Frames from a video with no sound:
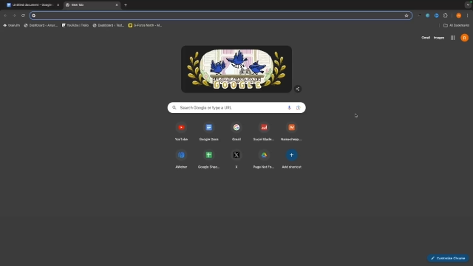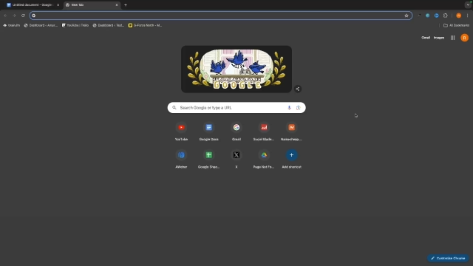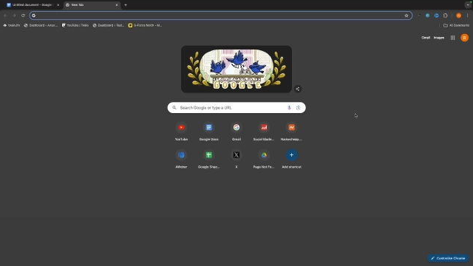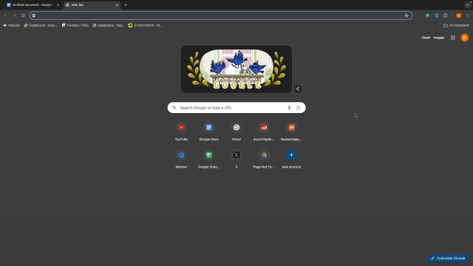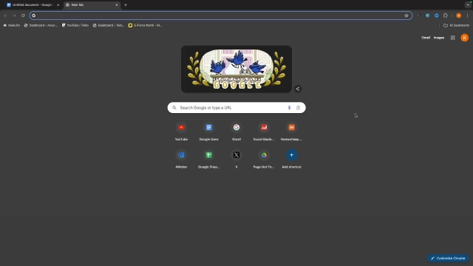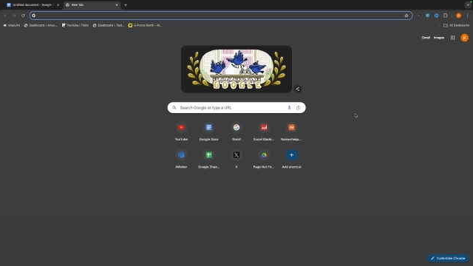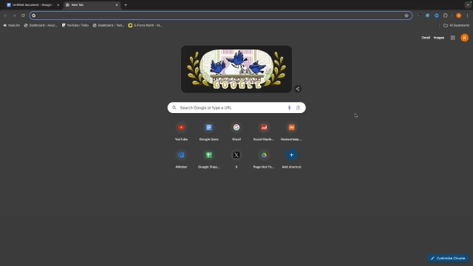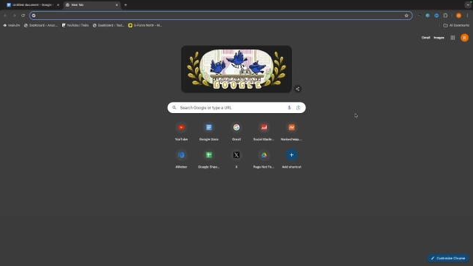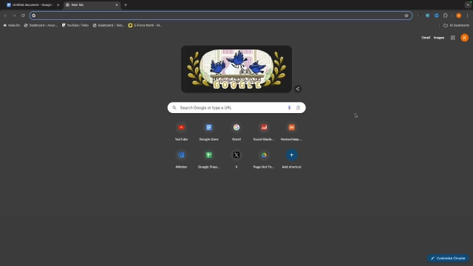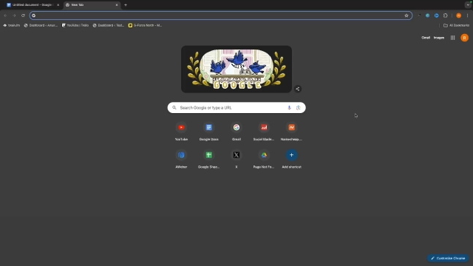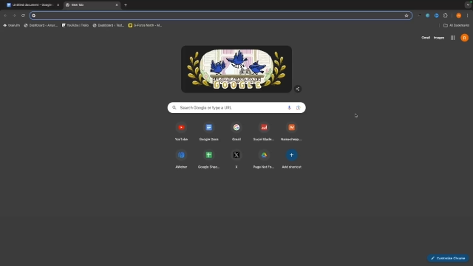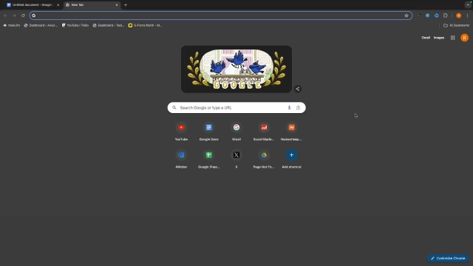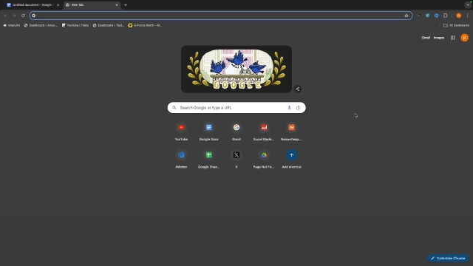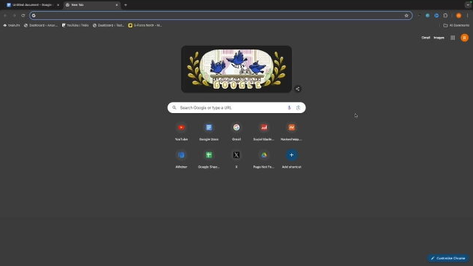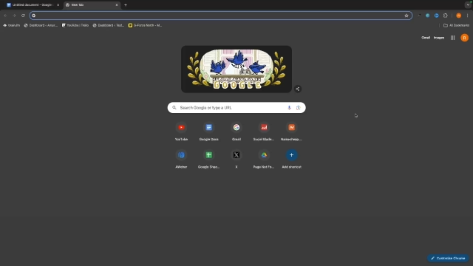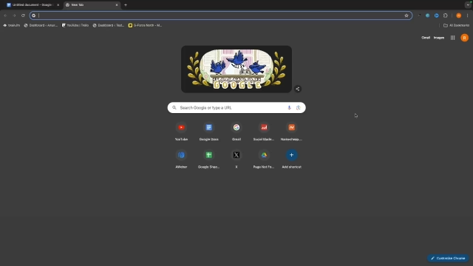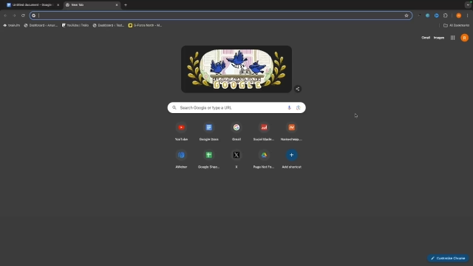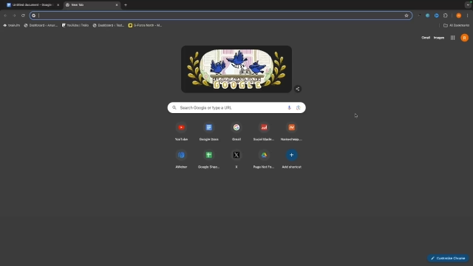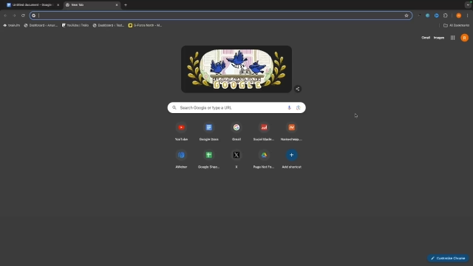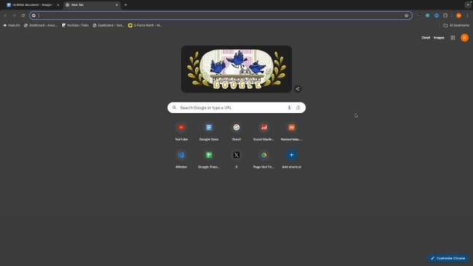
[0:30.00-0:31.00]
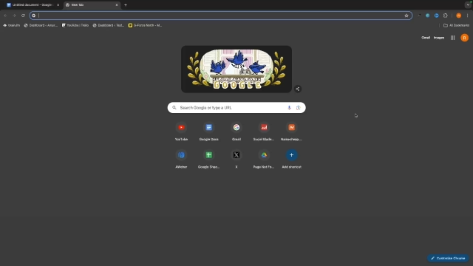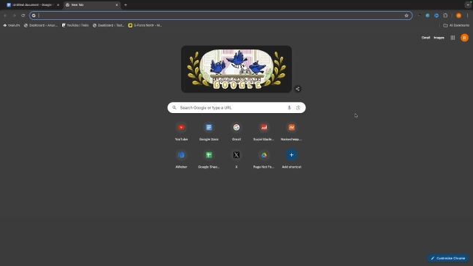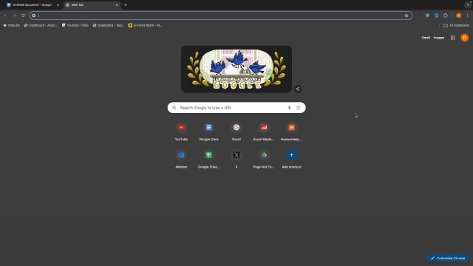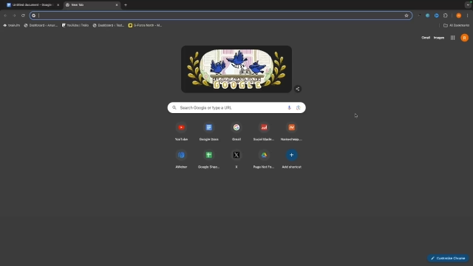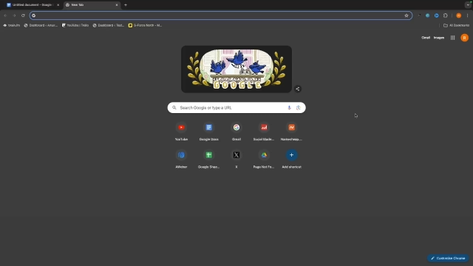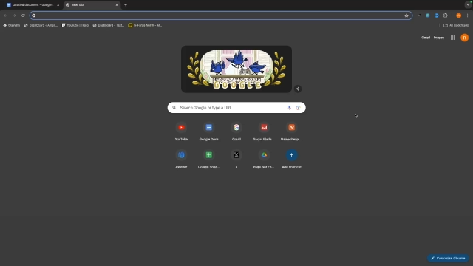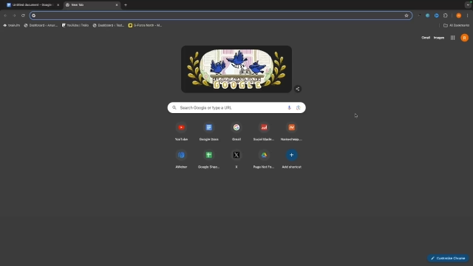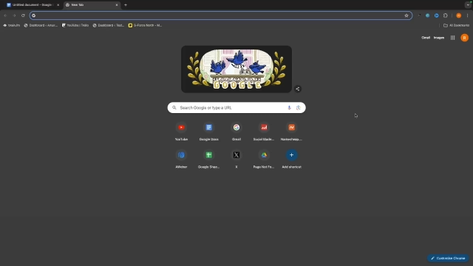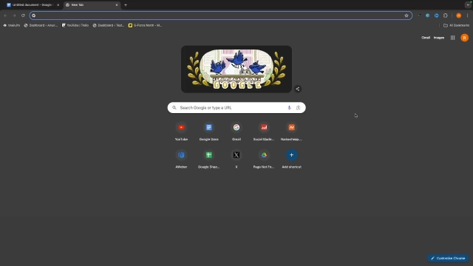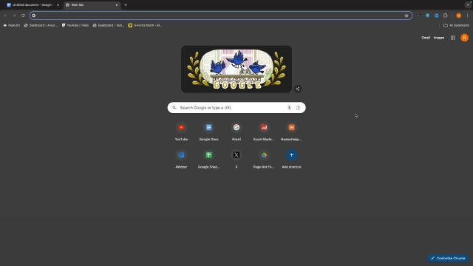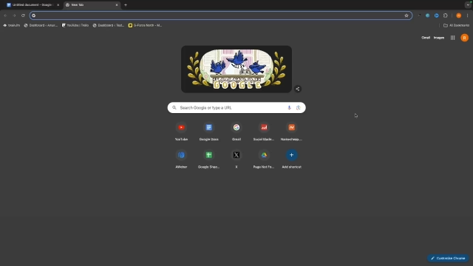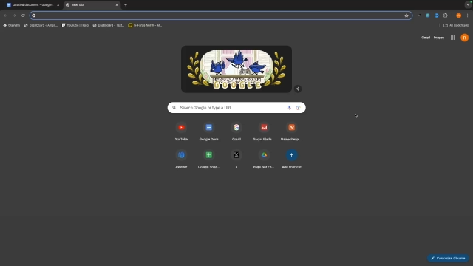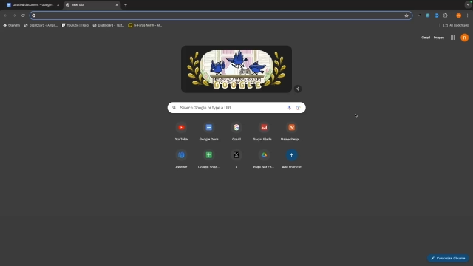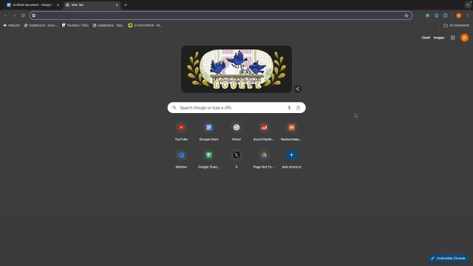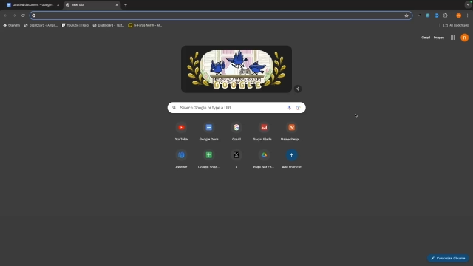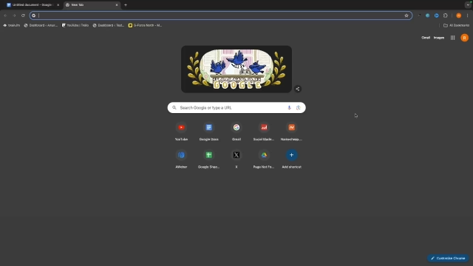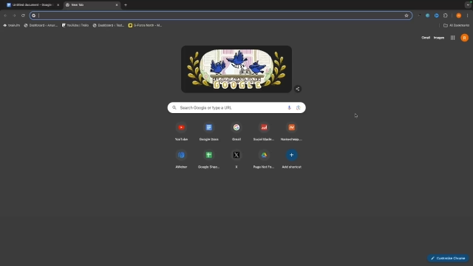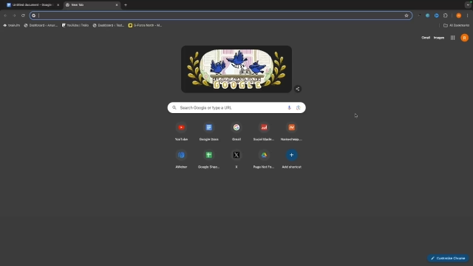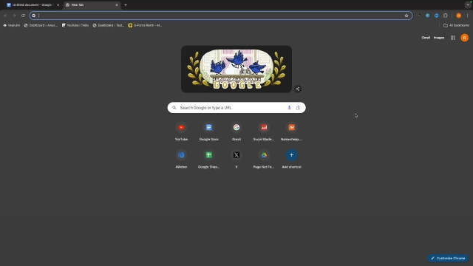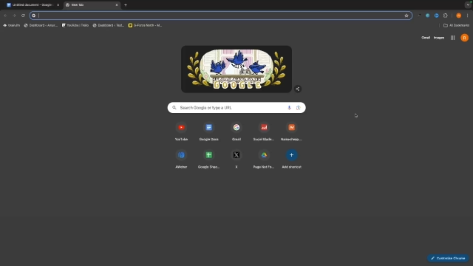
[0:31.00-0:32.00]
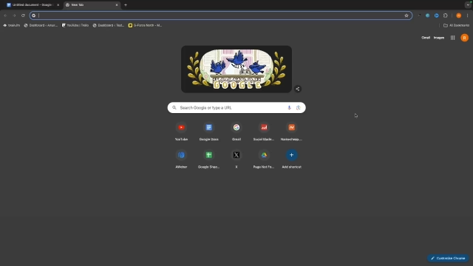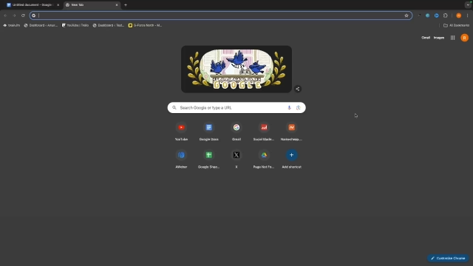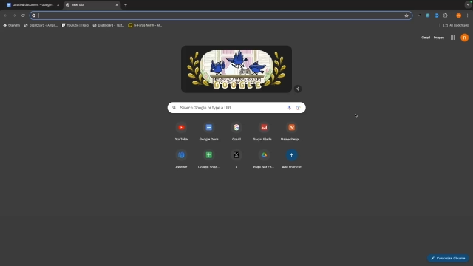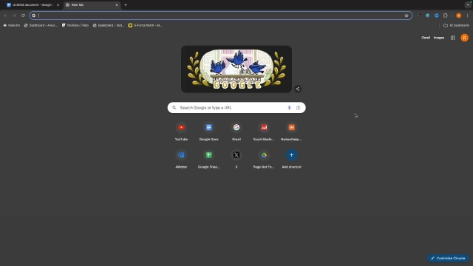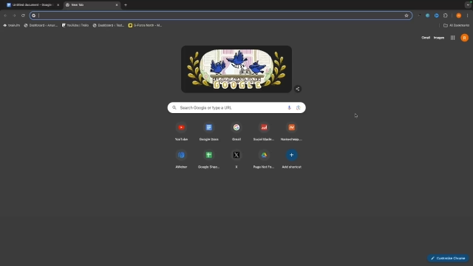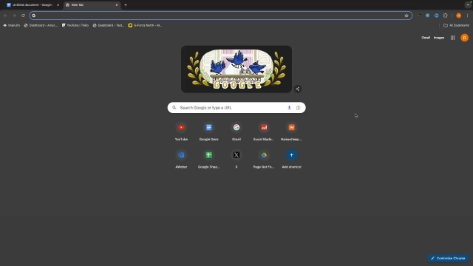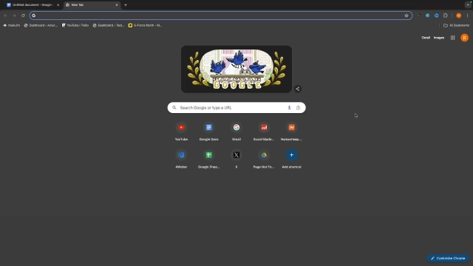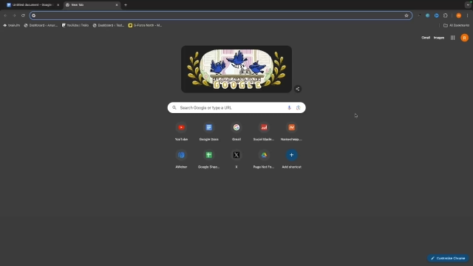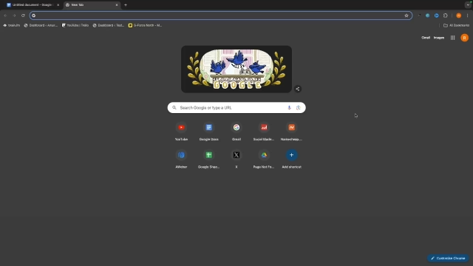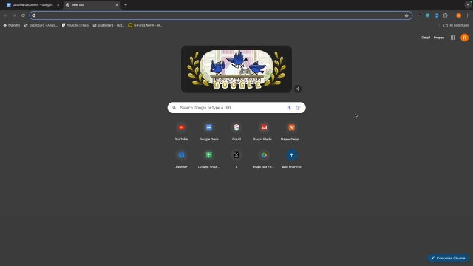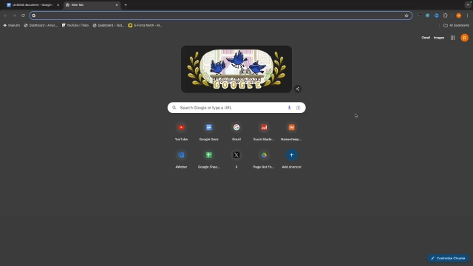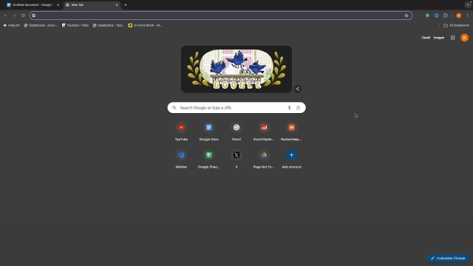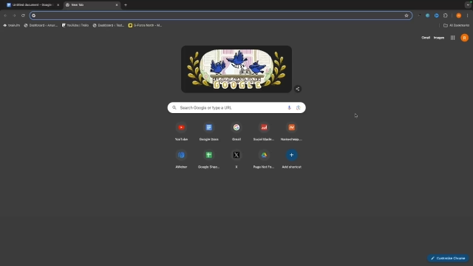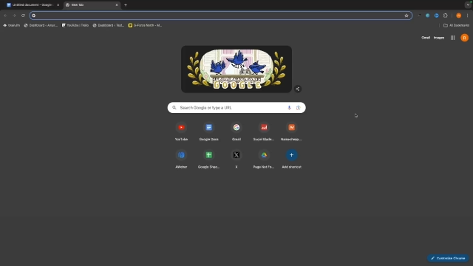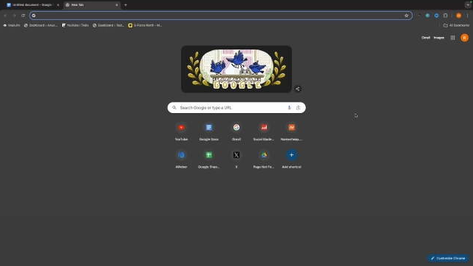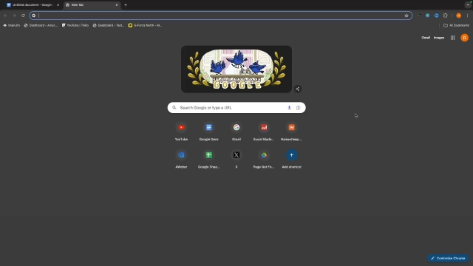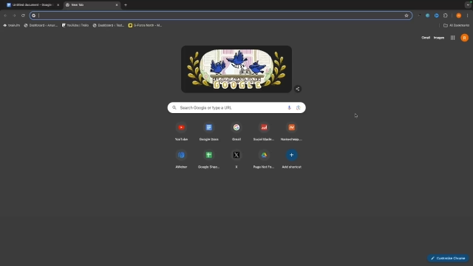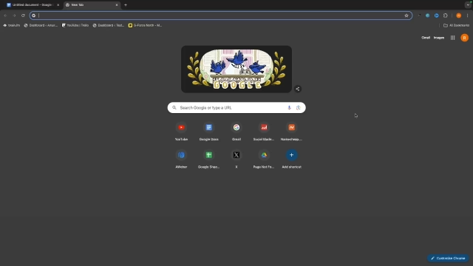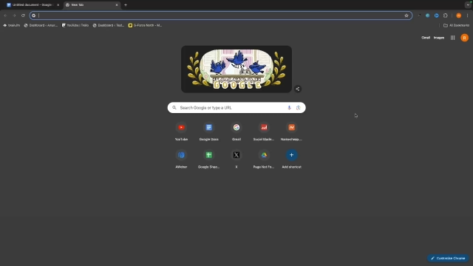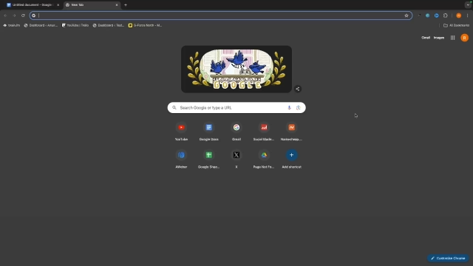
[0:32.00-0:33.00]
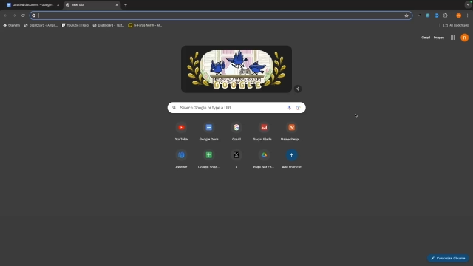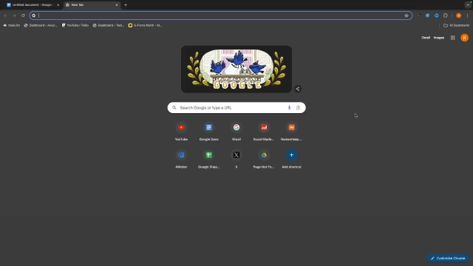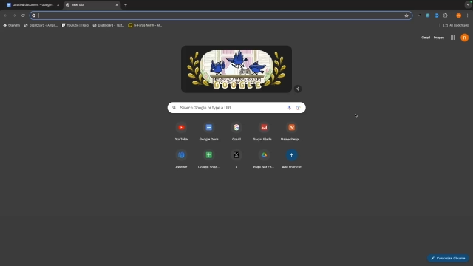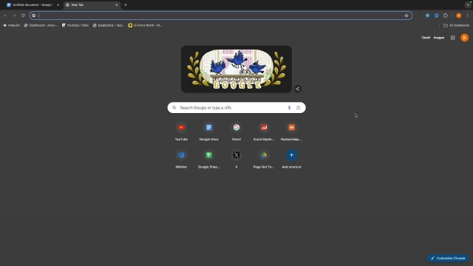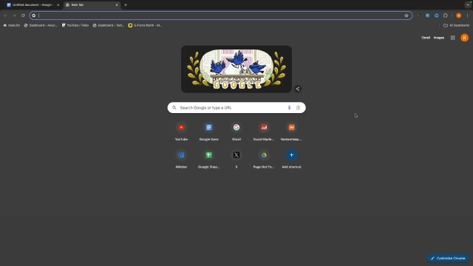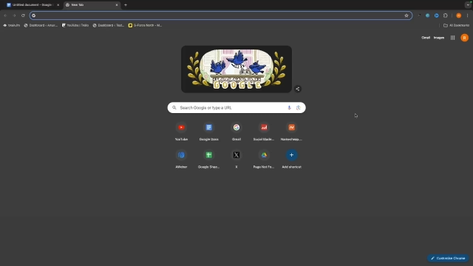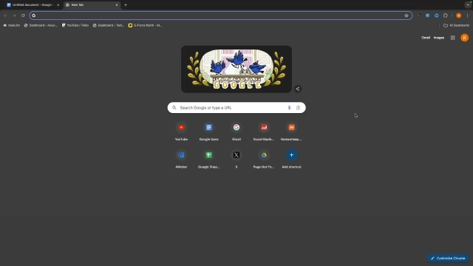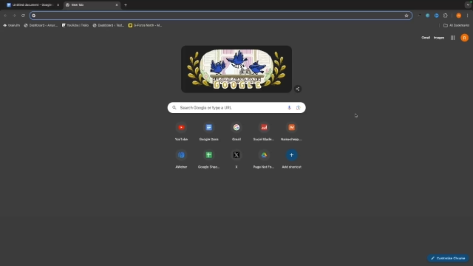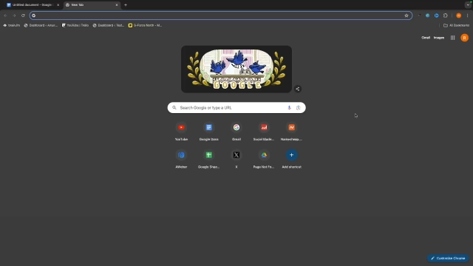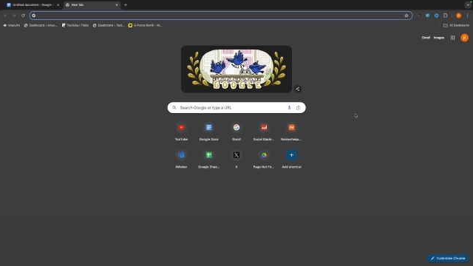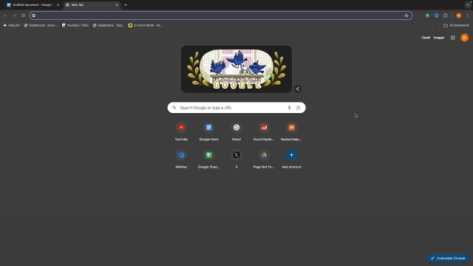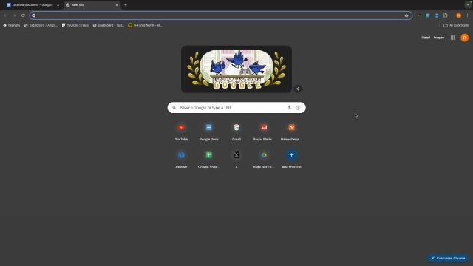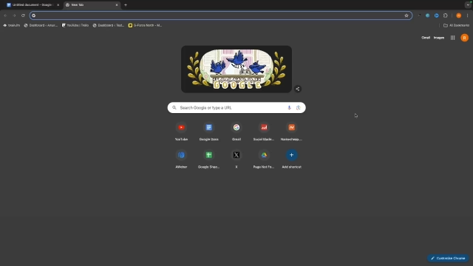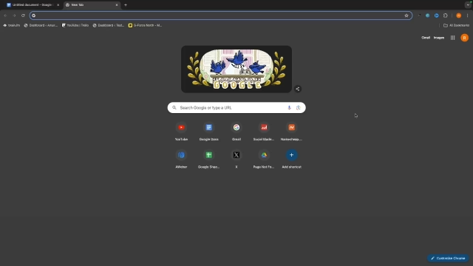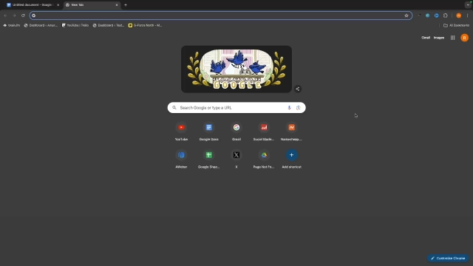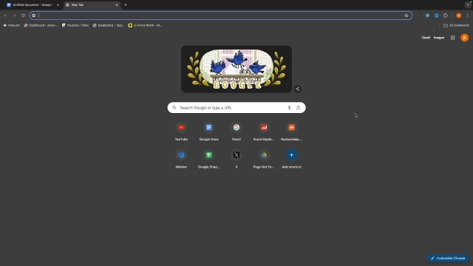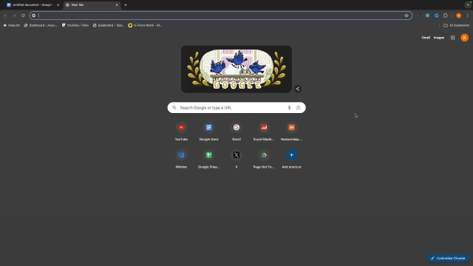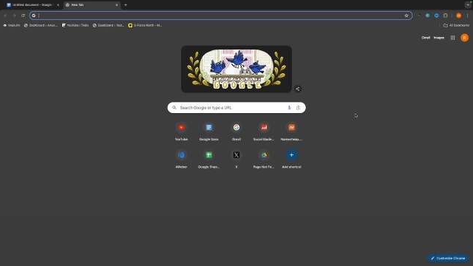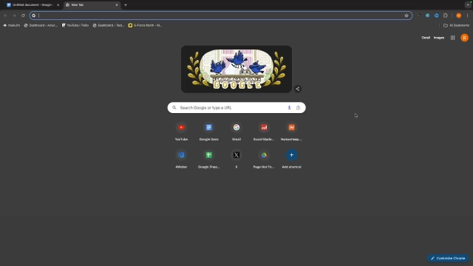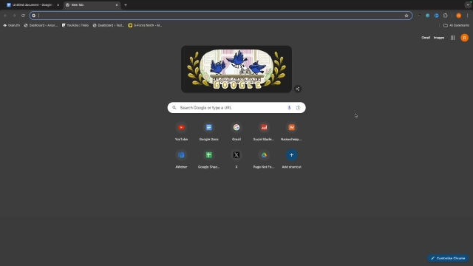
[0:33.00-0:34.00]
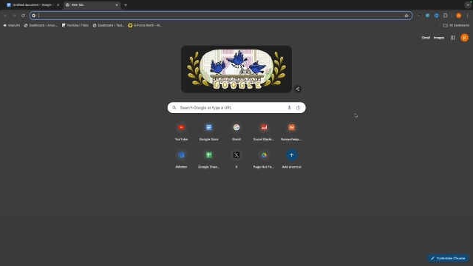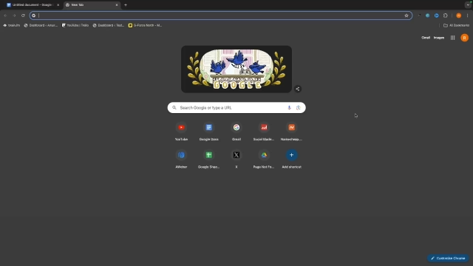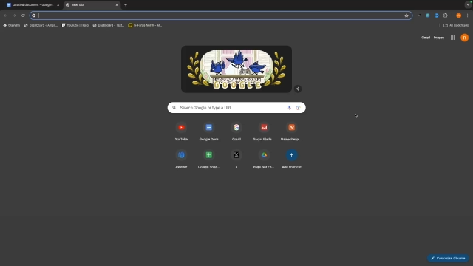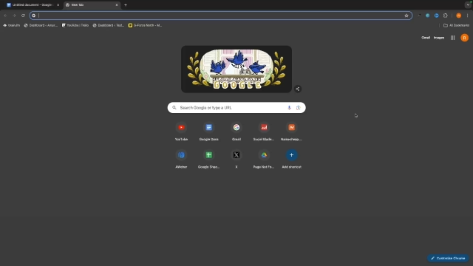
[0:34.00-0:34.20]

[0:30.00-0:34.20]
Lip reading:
(no speaker visible)